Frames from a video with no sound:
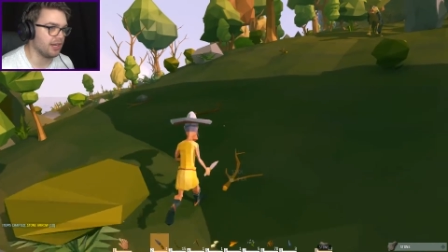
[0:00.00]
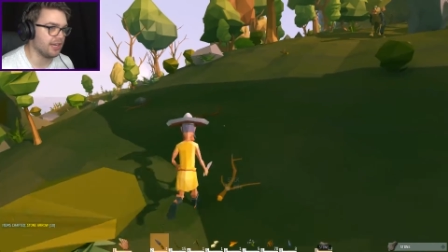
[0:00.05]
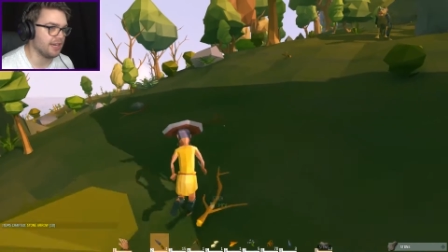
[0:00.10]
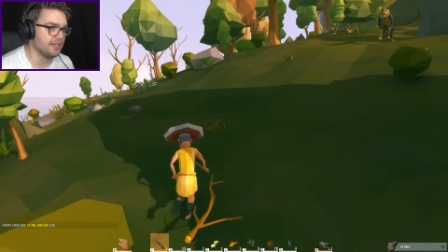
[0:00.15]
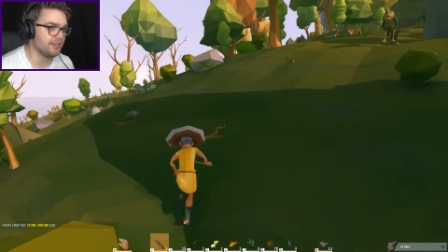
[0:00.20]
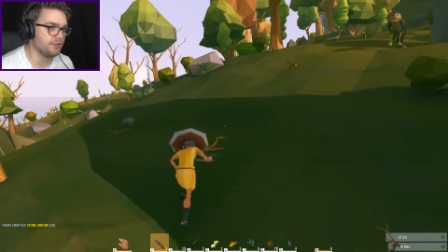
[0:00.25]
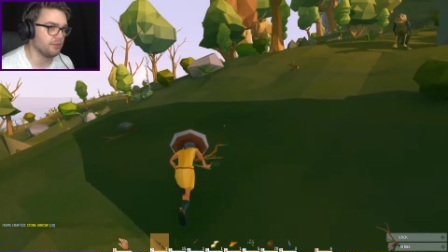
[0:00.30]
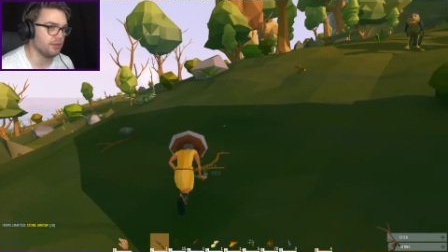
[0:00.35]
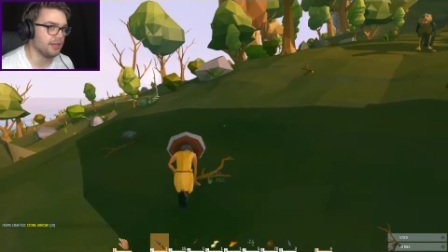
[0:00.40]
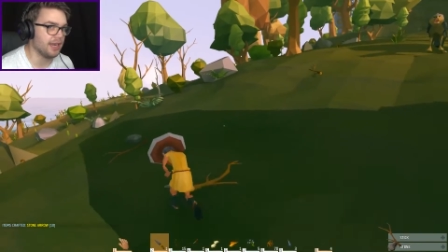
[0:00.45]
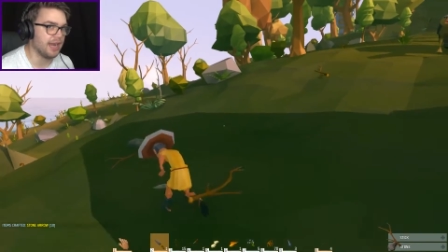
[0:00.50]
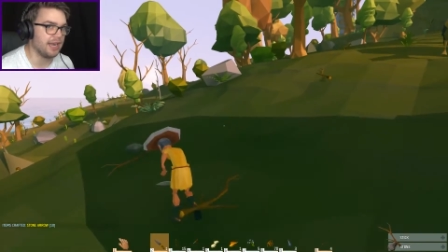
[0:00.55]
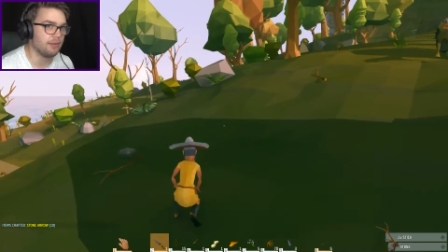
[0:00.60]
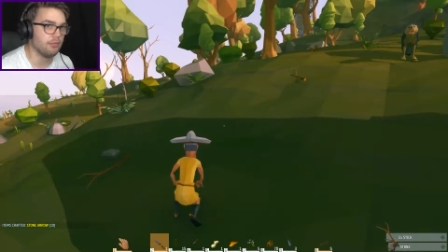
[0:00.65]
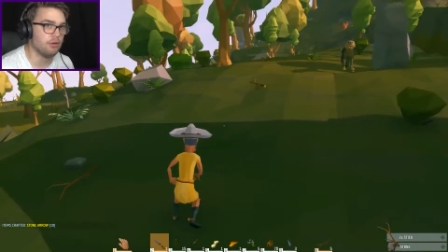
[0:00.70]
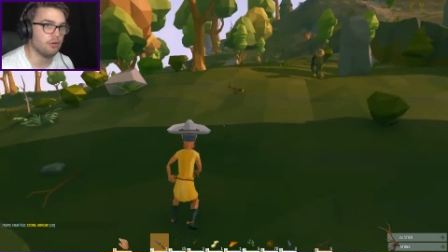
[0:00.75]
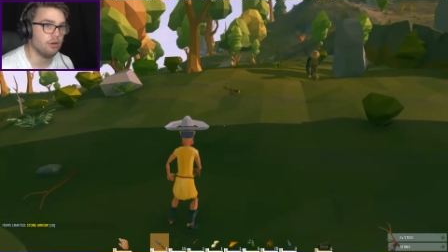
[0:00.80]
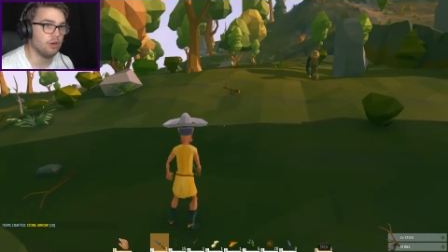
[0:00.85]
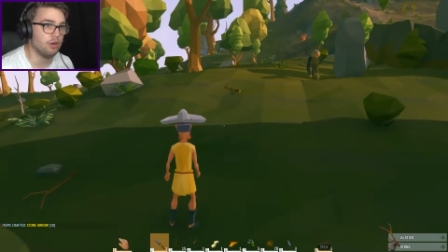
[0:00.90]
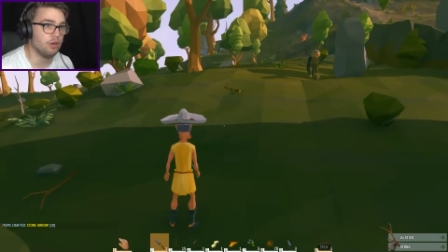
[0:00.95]
into an
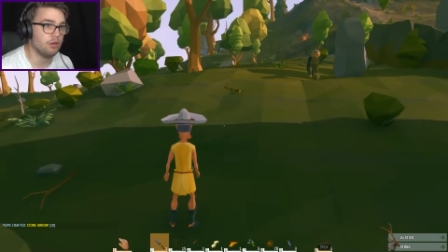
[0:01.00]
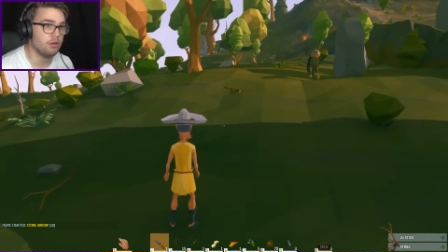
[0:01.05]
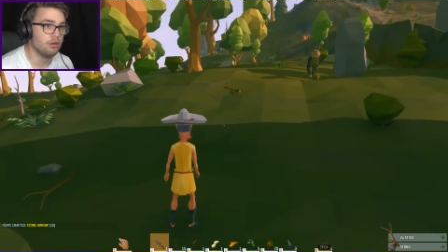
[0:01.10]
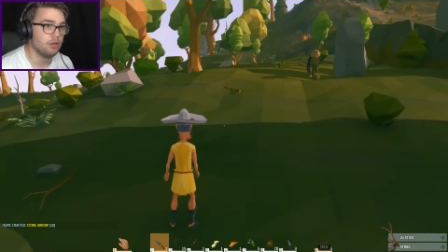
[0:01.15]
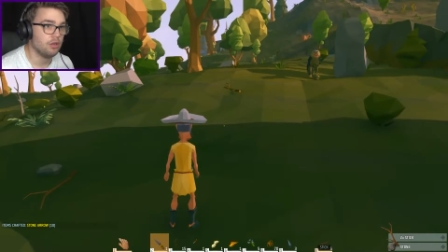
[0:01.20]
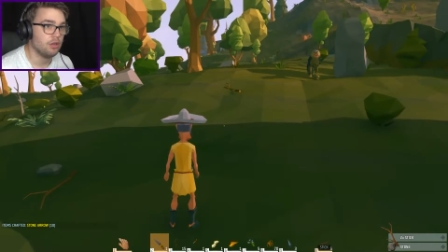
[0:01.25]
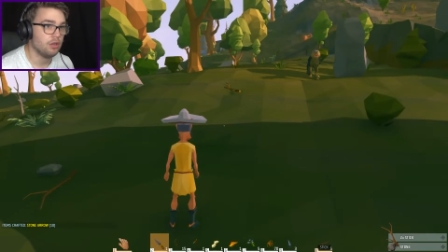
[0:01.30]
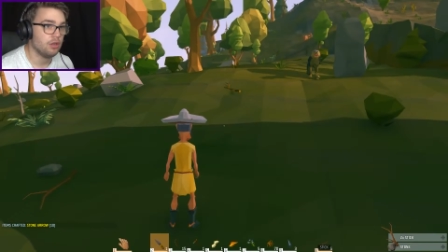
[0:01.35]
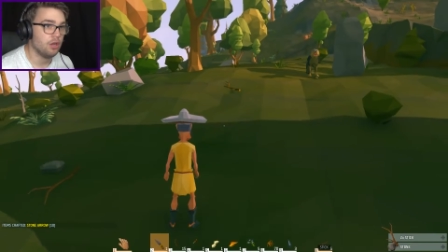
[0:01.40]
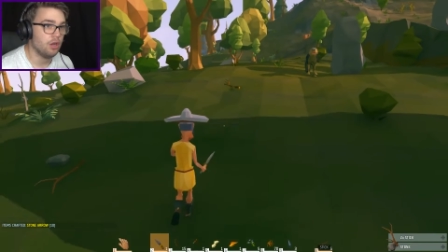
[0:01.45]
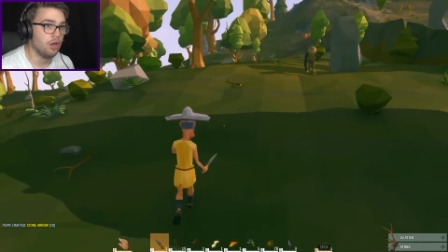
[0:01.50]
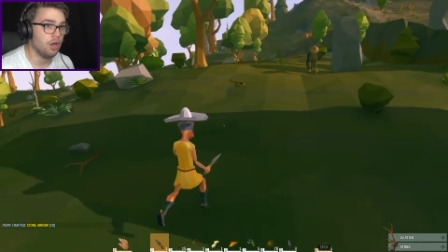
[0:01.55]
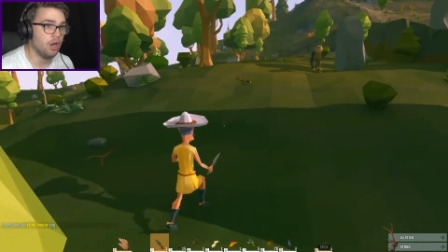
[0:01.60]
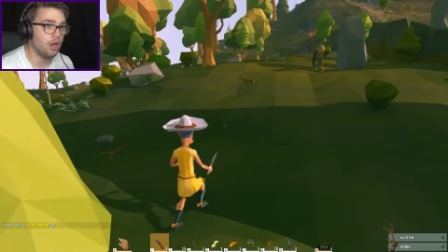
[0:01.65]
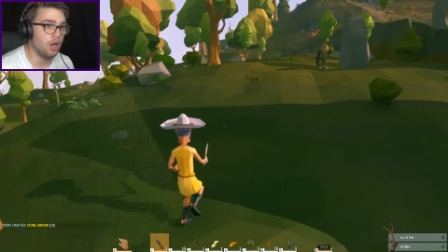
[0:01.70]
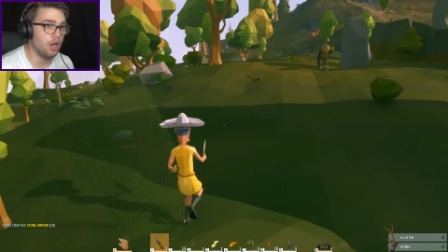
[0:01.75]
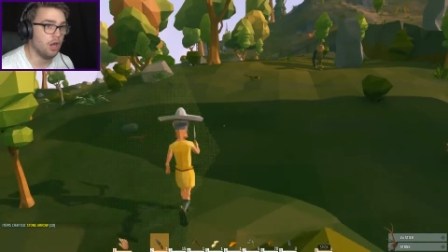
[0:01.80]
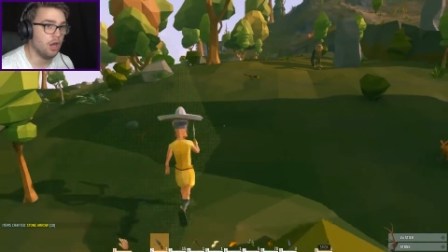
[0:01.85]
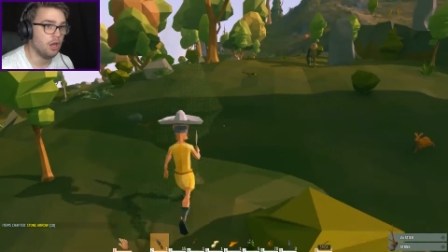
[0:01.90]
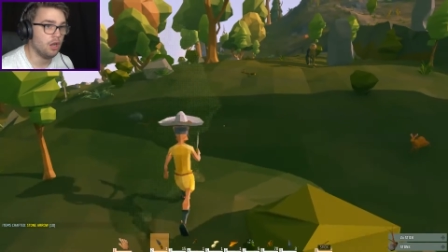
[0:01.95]
animal
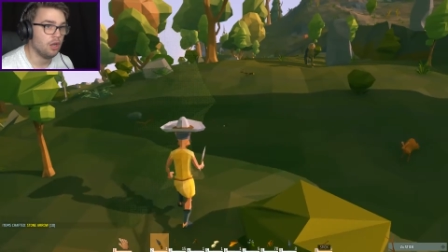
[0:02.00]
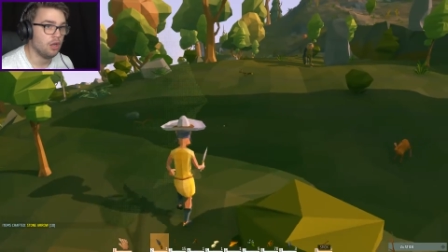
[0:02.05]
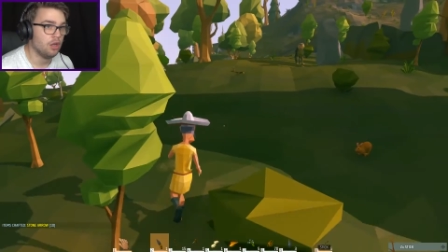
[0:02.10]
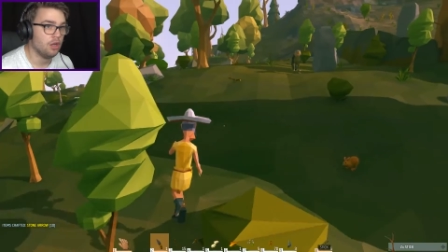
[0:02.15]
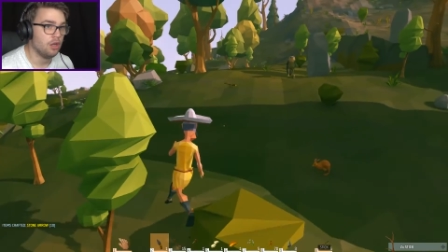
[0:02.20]
or...